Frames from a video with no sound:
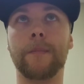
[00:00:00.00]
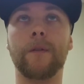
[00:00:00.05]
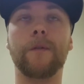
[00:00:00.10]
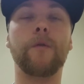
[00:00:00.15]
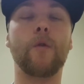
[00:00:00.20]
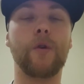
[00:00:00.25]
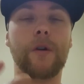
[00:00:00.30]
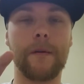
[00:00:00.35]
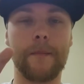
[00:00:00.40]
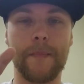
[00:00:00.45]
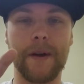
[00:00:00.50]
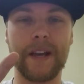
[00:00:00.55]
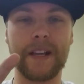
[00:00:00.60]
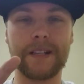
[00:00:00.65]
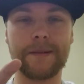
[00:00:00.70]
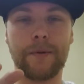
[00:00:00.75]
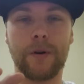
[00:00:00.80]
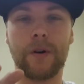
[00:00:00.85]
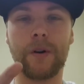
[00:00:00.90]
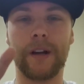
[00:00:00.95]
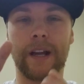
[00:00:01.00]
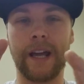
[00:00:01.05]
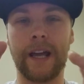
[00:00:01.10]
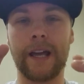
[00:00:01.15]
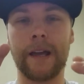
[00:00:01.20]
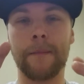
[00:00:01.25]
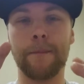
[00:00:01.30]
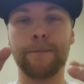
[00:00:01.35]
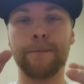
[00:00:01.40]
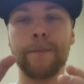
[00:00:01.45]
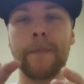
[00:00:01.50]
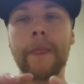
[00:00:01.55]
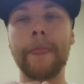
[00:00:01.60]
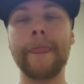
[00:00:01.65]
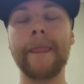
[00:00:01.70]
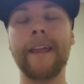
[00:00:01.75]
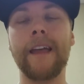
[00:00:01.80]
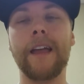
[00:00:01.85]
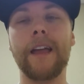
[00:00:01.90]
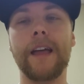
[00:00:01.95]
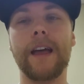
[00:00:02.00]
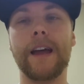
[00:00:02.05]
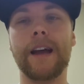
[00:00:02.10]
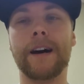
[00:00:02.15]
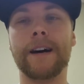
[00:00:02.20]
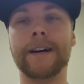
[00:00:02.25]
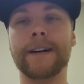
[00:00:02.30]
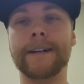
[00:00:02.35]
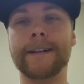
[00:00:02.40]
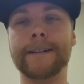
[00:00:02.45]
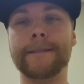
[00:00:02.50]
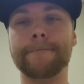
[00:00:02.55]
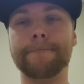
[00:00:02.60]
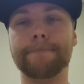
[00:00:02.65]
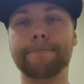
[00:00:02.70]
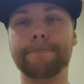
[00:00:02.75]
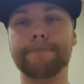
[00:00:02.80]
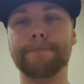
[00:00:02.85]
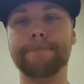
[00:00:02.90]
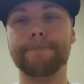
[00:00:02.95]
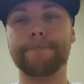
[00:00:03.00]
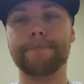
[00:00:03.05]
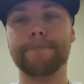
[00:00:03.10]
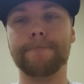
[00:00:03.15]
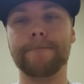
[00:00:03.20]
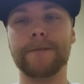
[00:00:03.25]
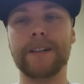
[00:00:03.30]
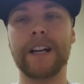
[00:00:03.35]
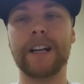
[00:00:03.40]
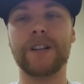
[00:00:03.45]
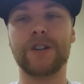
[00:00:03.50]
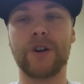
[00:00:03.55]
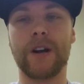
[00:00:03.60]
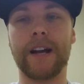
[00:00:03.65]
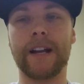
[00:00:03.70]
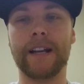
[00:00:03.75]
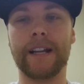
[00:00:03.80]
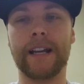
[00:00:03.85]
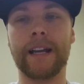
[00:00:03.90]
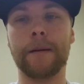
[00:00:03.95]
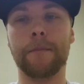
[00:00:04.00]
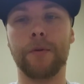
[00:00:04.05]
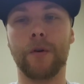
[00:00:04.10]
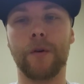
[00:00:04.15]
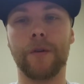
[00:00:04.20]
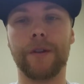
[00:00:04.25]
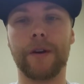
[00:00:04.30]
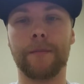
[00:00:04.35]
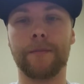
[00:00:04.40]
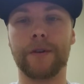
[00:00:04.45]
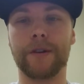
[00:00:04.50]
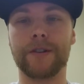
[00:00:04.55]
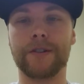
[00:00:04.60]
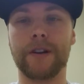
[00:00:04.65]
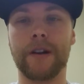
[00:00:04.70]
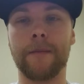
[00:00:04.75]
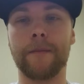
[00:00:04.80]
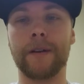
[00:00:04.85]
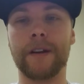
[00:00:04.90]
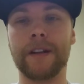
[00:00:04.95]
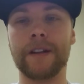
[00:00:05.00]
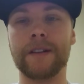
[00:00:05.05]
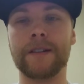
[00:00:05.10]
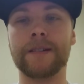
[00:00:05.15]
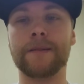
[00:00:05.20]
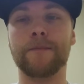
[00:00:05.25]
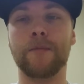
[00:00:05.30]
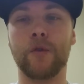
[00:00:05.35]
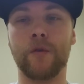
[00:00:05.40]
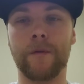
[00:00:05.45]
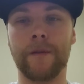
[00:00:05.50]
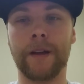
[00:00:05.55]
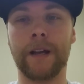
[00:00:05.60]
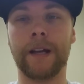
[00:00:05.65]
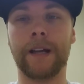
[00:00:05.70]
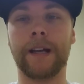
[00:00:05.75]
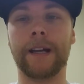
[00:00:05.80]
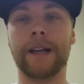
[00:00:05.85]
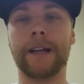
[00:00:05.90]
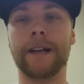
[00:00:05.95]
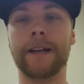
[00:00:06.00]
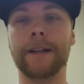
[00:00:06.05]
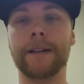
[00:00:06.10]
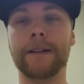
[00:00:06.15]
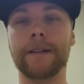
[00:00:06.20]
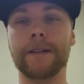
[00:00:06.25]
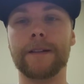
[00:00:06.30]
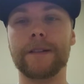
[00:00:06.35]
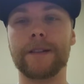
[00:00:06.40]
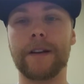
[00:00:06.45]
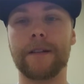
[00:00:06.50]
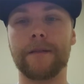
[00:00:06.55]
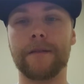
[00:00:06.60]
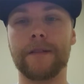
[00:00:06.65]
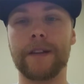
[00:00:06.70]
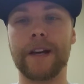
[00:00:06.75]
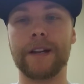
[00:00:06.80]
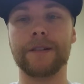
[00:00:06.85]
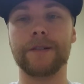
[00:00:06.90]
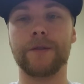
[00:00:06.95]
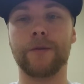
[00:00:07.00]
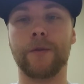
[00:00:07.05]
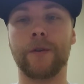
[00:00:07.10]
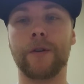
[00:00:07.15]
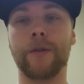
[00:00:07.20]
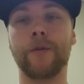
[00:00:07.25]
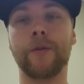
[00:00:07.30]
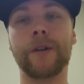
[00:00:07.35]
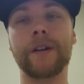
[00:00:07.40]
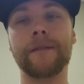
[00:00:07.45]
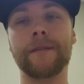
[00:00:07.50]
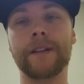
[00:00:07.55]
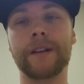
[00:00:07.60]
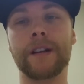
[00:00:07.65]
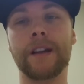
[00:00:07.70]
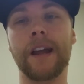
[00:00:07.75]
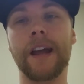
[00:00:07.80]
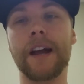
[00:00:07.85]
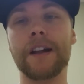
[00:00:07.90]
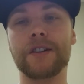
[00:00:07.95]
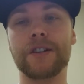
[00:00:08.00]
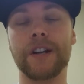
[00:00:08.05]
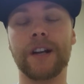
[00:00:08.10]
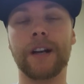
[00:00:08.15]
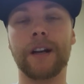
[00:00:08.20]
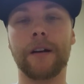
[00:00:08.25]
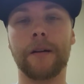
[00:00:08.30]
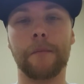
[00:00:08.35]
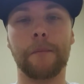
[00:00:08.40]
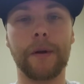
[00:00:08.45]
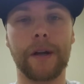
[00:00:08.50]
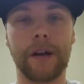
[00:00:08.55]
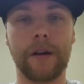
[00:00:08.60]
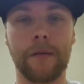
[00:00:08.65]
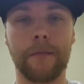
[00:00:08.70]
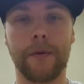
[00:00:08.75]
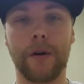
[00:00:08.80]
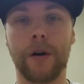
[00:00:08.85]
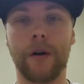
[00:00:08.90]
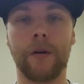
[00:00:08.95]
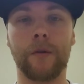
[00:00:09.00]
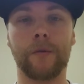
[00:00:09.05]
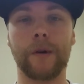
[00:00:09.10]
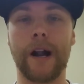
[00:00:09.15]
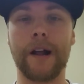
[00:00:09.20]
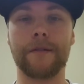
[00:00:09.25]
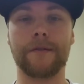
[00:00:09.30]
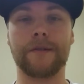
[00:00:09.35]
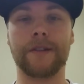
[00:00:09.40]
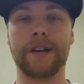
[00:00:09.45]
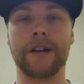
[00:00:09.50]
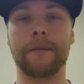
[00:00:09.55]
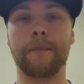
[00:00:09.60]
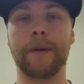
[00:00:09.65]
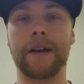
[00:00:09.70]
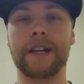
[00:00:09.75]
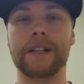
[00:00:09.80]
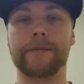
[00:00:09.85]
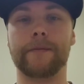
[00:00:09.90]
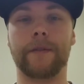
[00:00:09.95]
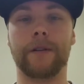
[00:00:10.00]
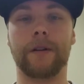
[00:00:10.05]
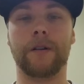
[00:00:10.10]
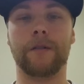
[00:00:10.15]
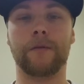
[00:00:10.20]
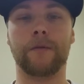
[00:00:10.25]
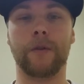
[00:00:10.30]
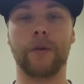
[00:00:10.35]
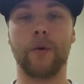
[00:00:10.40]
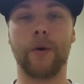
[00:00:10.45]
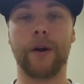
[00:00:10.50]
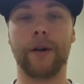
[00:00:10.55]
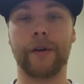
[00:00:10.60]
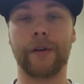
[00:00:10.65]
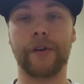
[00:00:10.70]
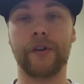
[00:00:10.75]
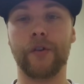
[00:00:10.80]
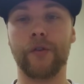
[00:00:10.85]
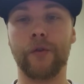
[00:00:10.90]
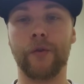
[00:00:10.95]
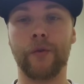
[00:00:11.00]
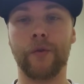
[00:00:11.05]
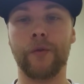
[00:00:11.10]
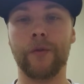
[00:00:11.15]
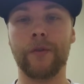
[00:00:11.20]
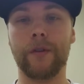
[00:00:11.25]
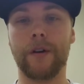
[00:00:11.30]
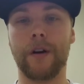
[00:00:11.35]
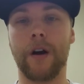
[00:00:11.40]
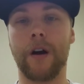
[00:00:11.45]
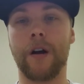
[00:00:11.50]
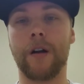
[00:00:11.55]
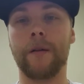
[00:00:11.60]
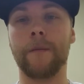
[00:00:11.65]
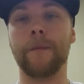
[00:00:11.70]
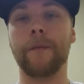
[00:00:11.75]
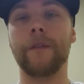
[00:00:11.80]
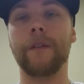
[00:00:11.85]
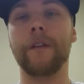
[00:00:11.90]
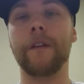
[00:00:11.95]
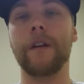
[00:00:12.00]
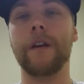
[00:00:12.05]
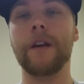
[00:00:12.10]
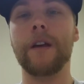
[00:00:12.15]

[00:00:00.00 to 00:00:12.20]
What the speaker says: before a baseball game, and trying to get both upper extremities moving and stuff of that sort, or even catching a bigger ball rather than a baseball requiring 2 arms.